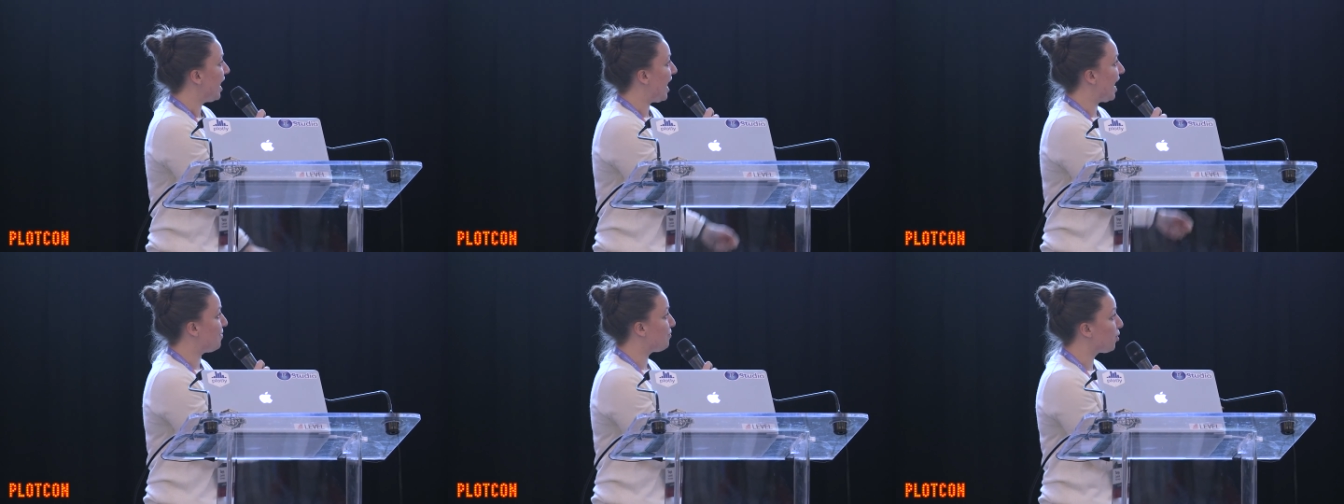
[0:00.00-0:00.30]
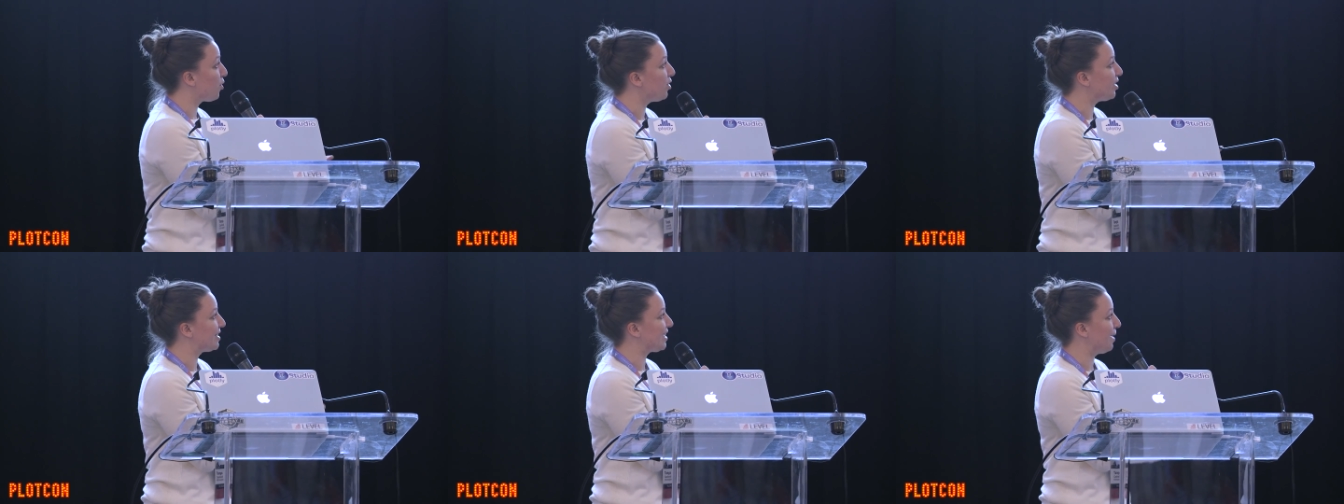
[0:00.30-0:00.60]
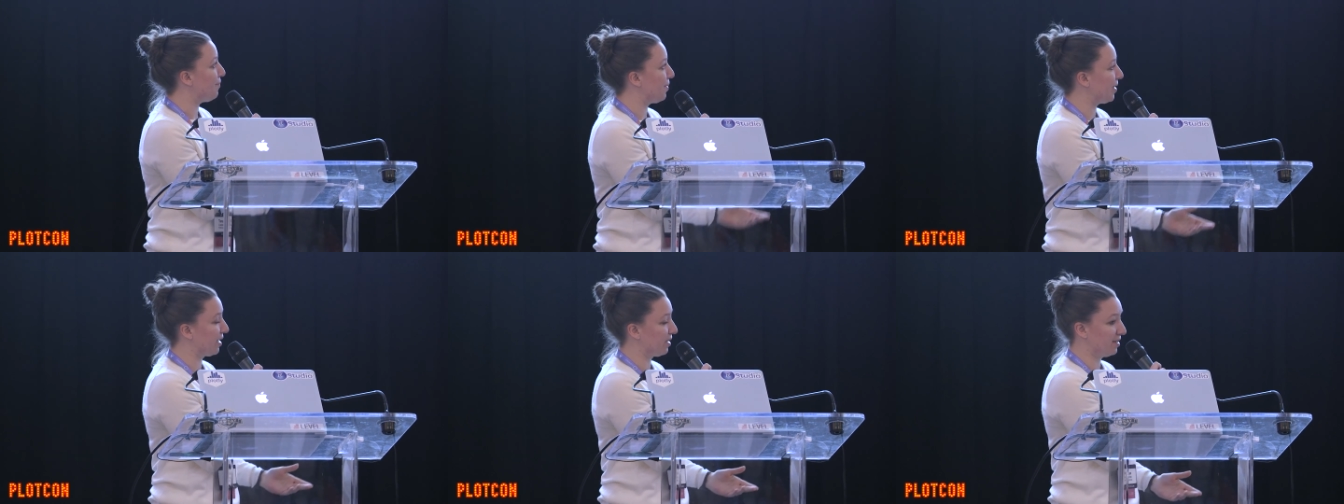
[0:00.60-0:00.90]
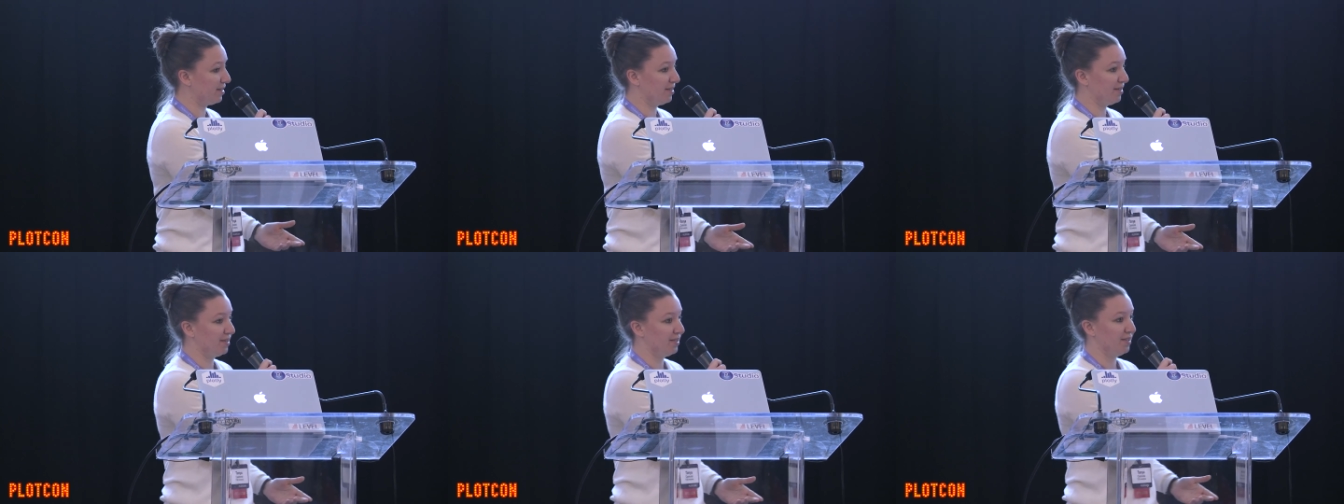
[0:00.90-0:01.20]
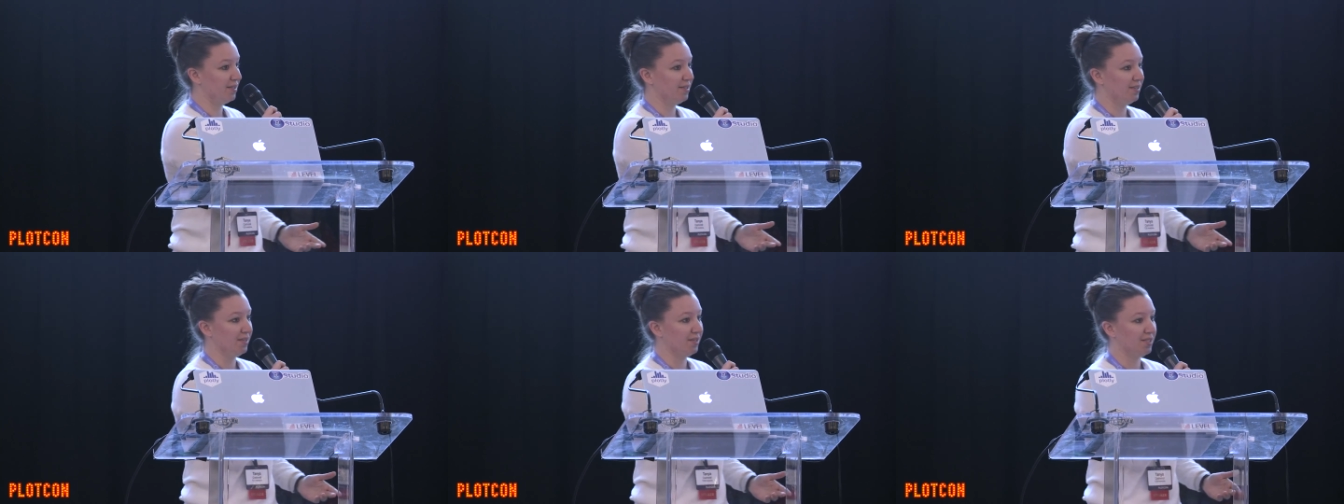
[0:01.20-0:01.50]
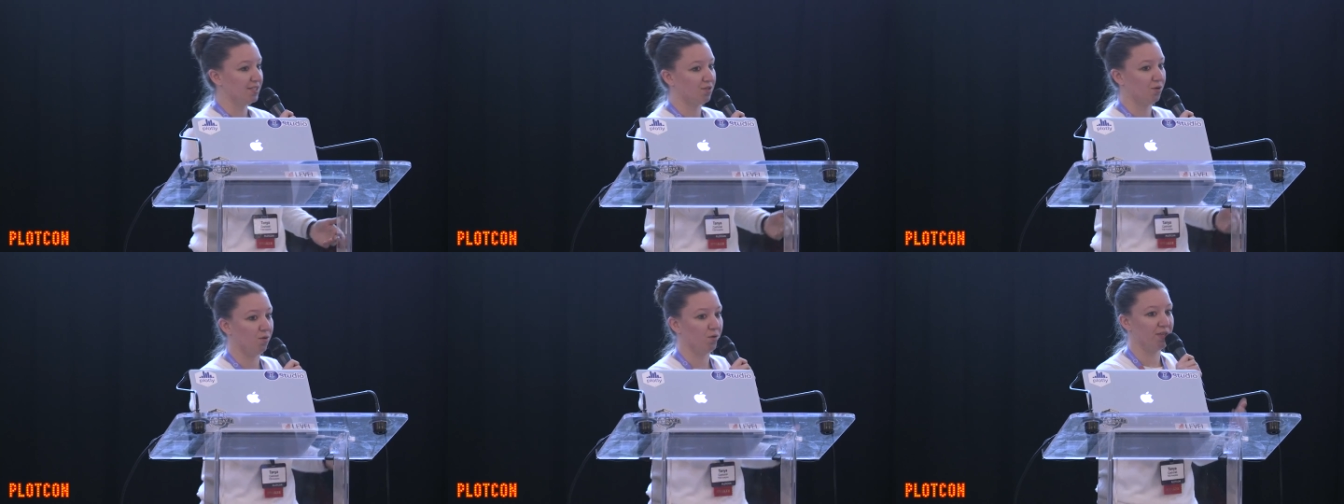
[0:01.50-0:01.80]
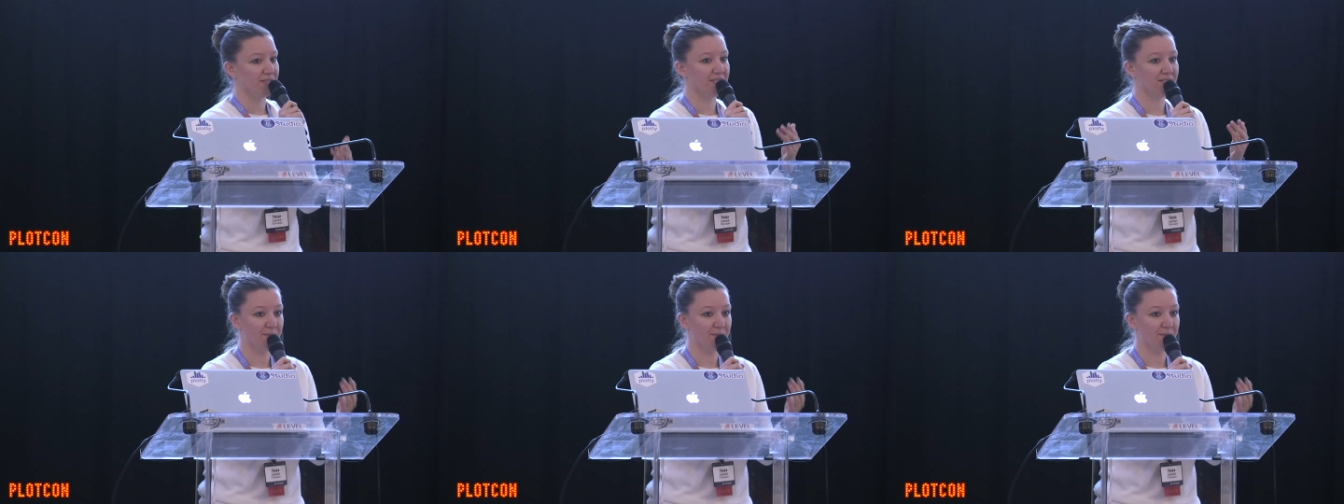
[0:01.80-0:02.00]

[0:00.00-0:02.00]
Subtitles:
And prototyping. So this